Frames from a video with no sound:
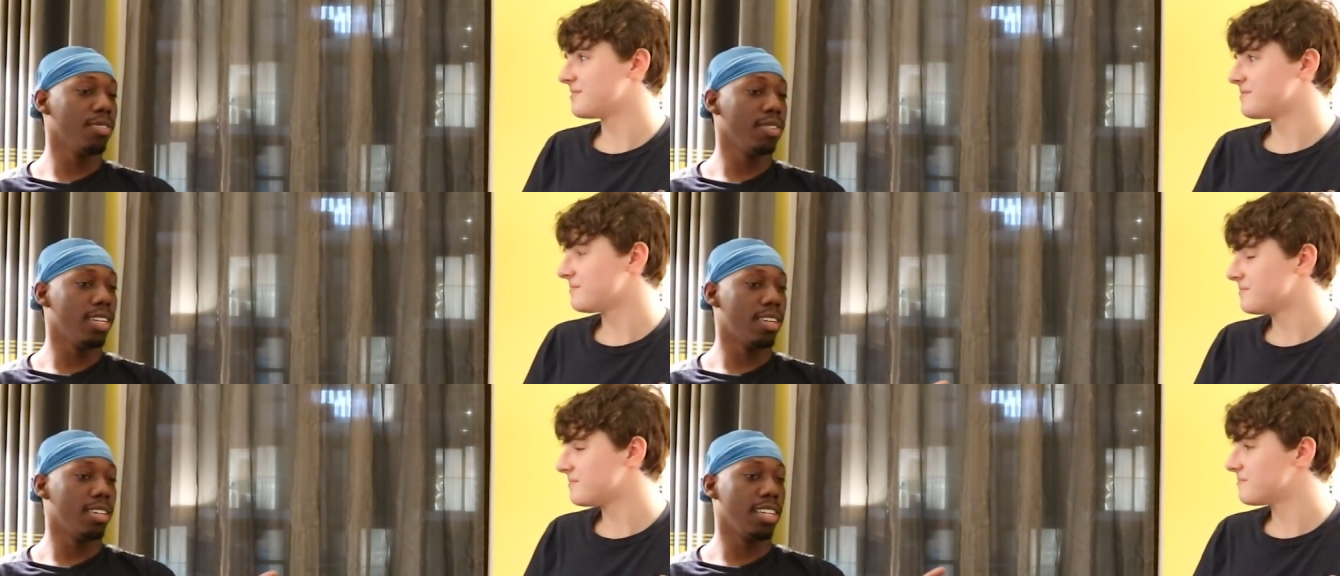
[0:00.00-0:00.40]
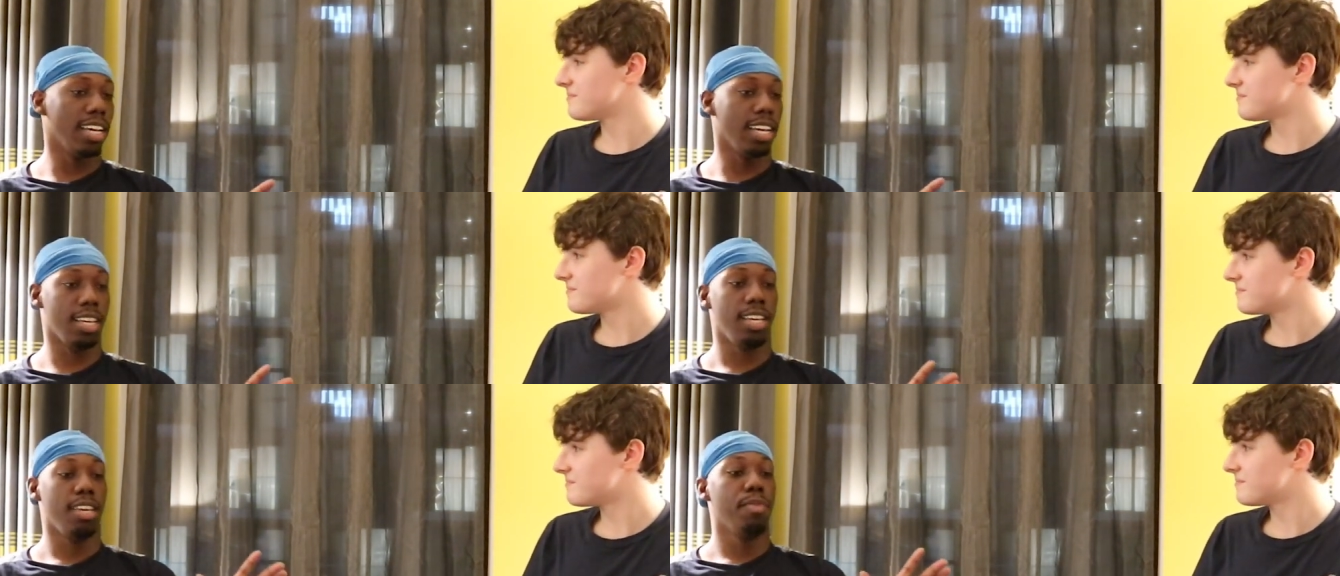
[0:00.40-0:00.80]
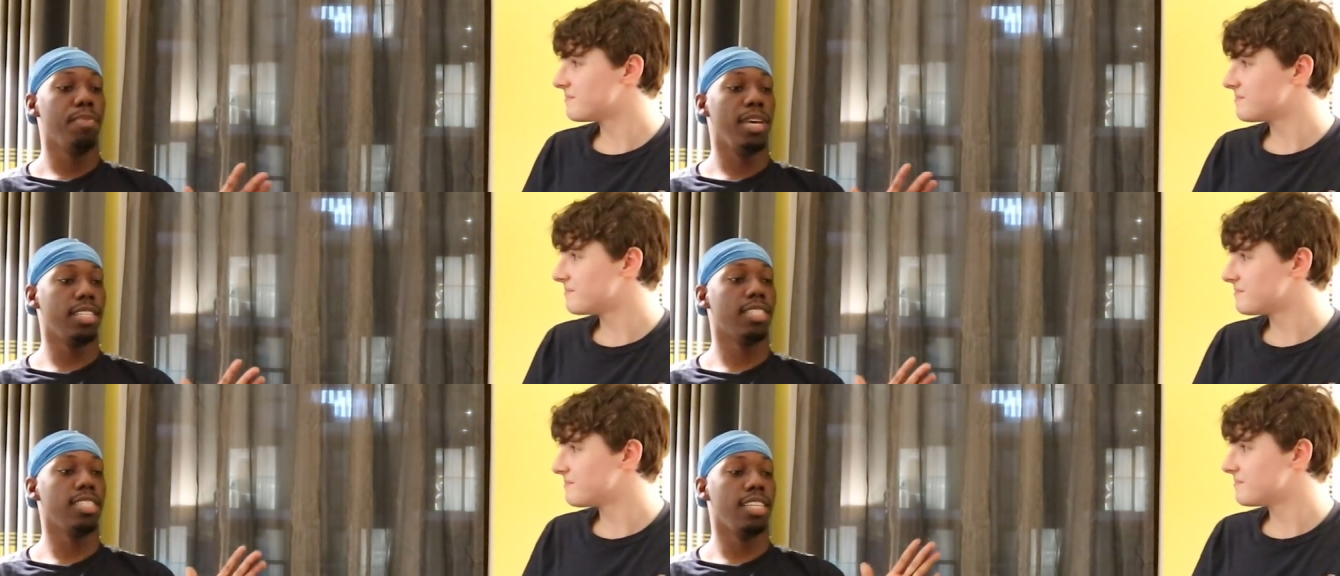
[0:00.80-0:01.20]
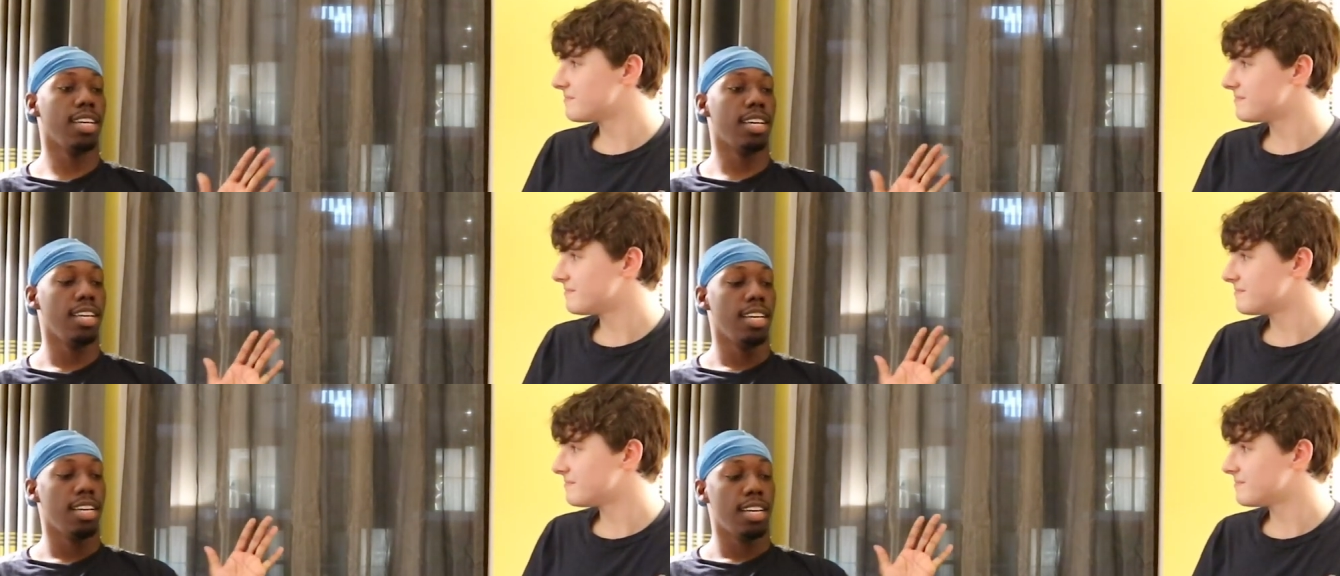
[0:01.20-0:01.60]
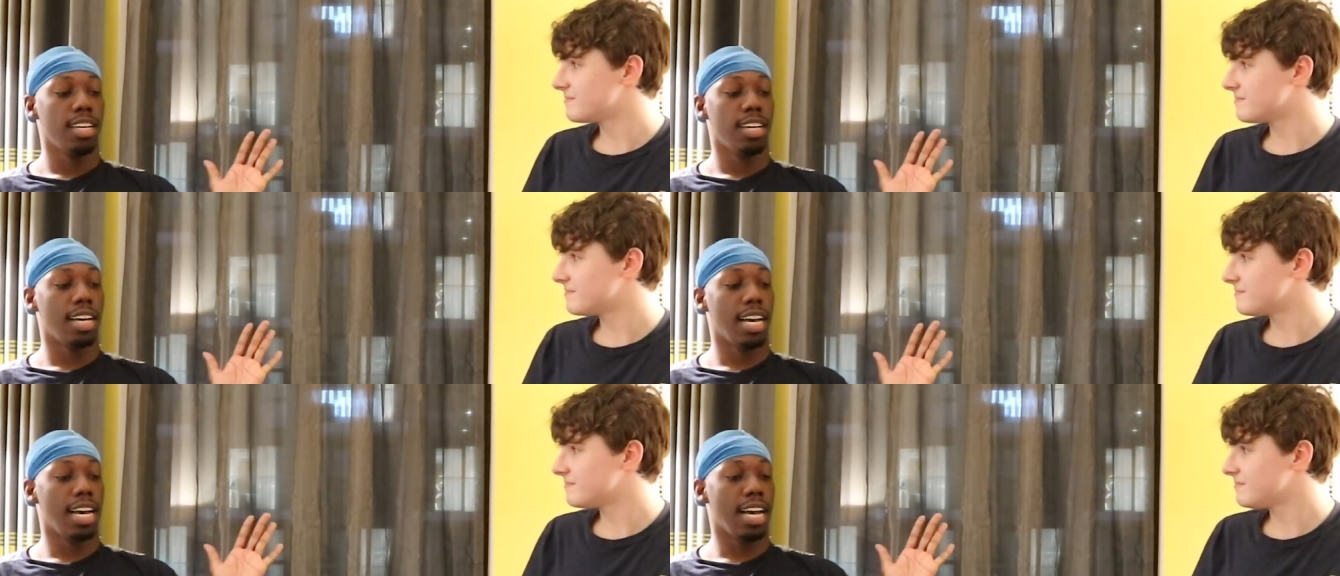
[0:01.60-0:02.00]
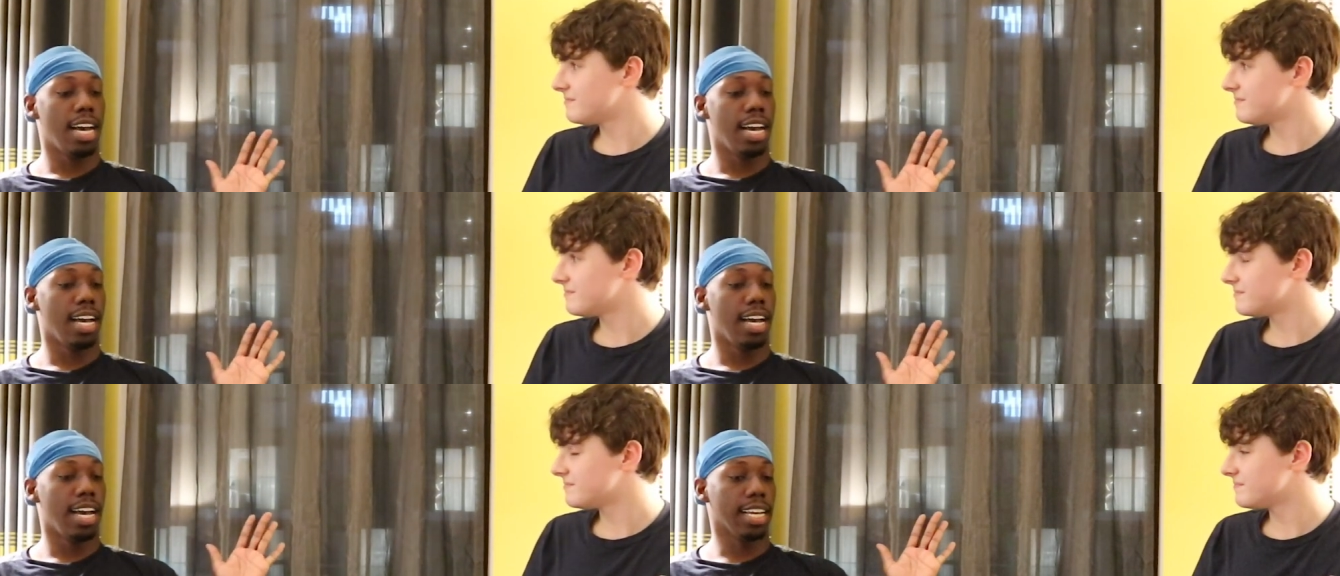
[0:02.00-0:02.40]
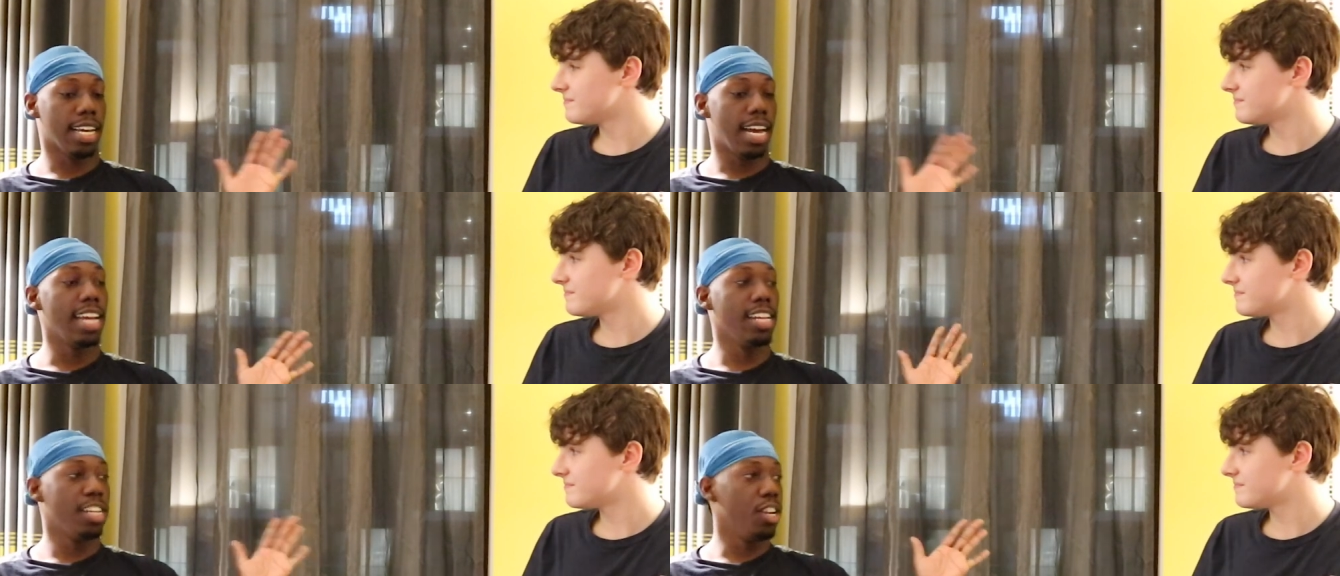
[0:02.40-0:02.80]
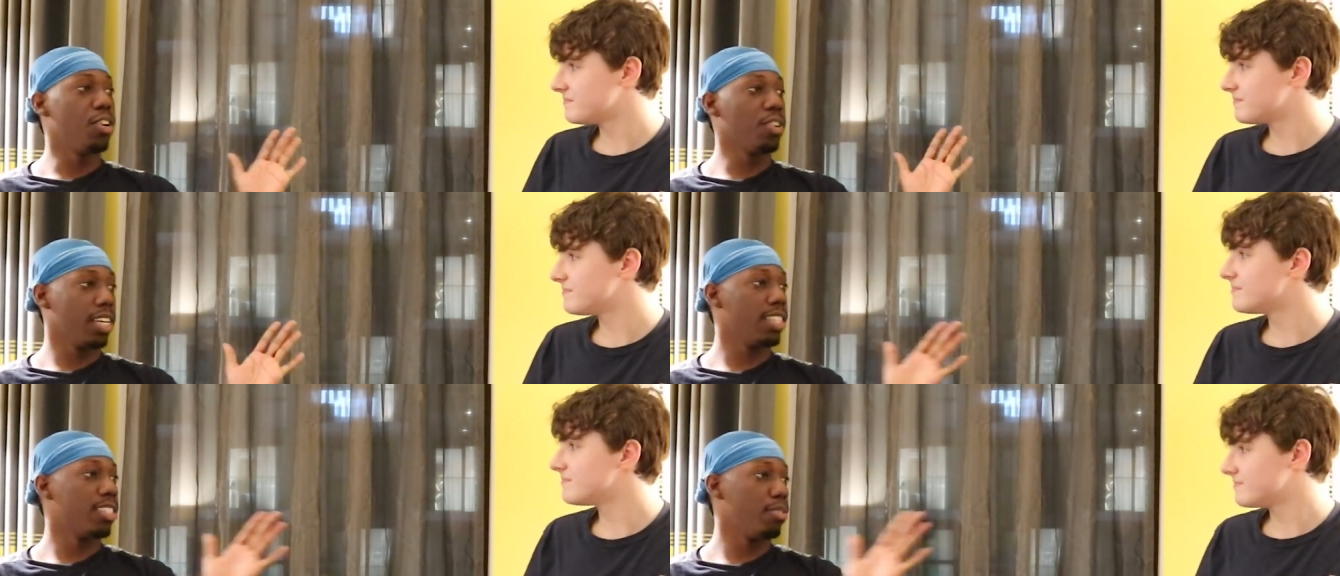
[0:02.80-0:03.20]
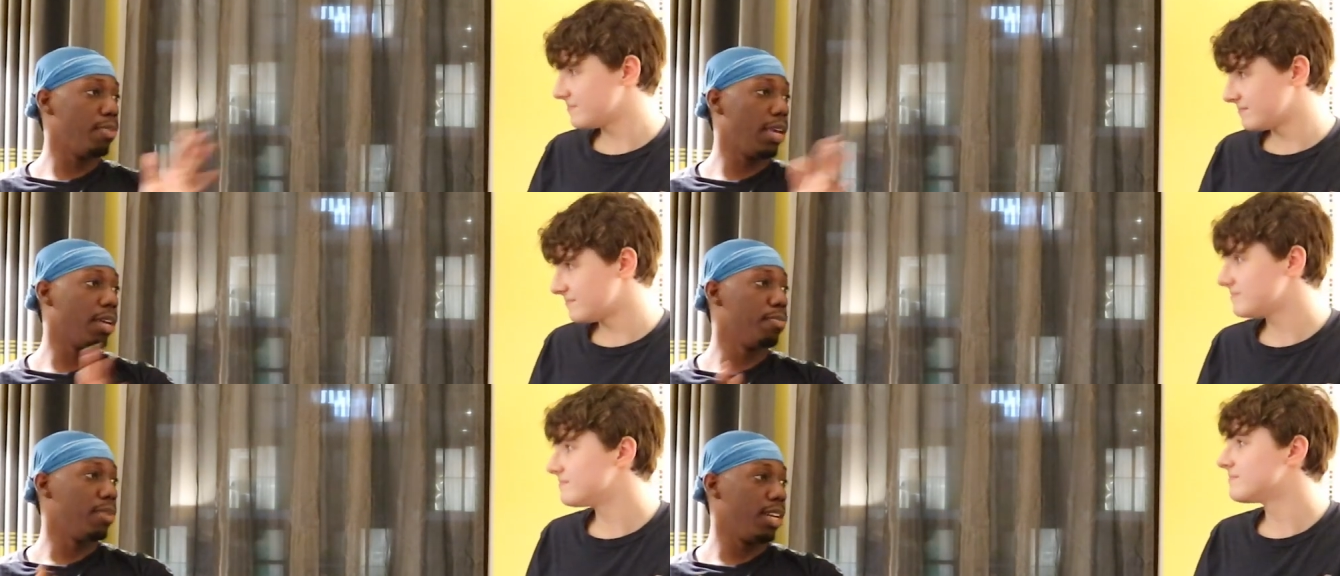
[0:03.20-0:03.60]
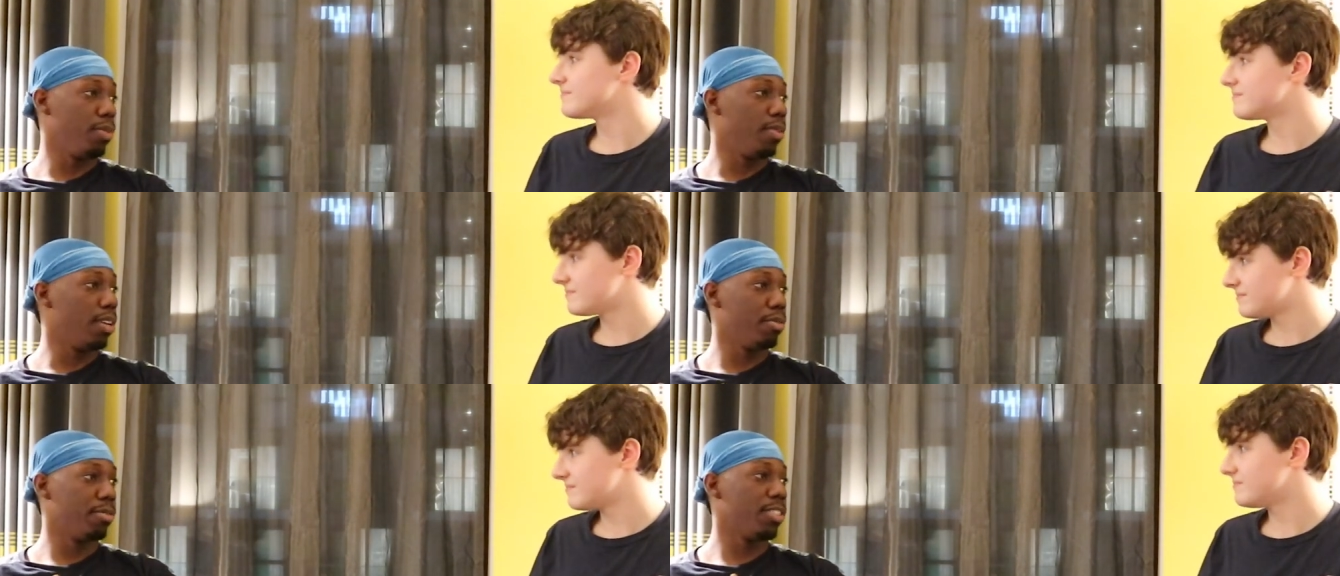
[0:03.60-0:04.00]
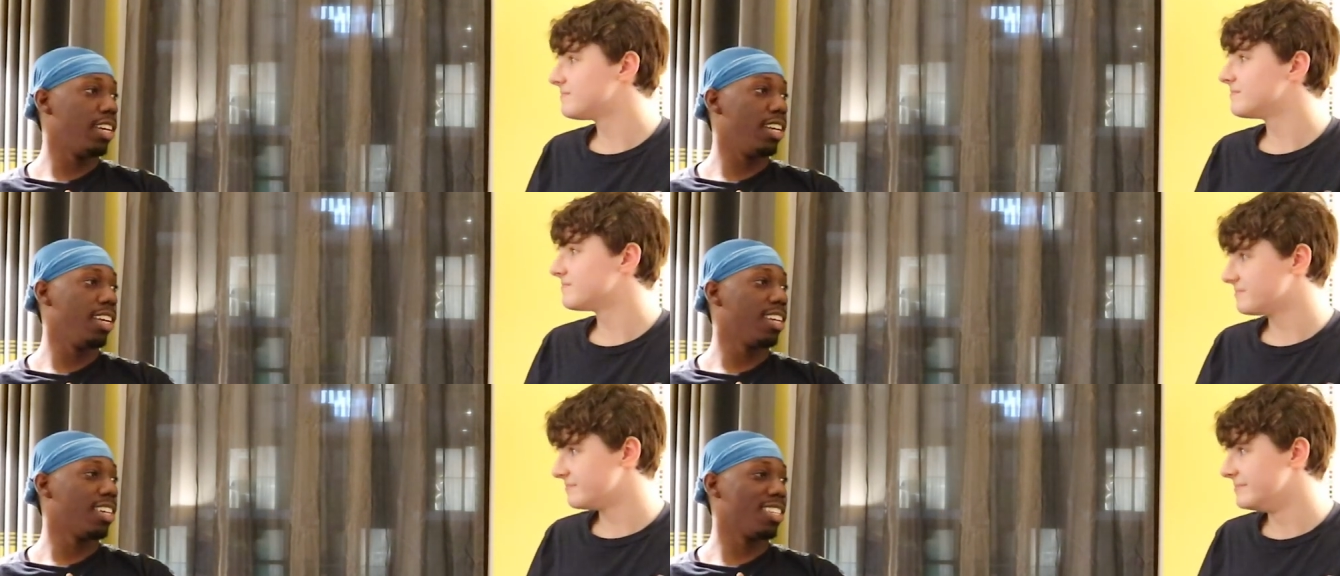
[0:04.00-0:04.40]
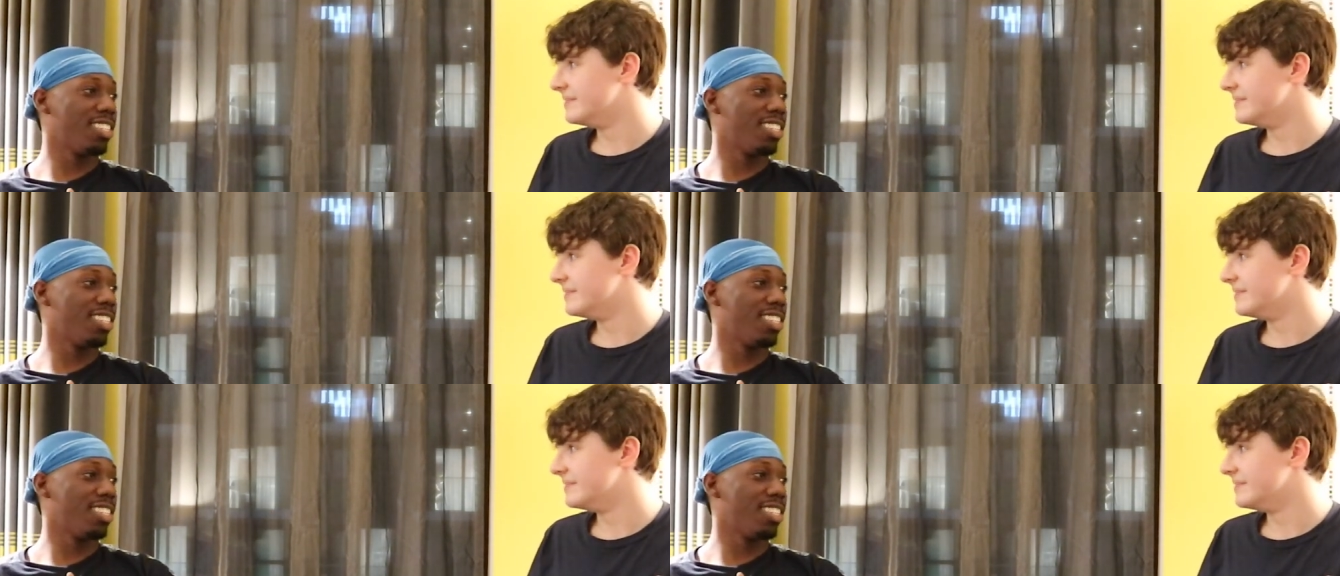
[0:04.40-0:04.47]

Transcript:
Speaker 1: we don't like basically. I kind of don't get to make money while I'm training,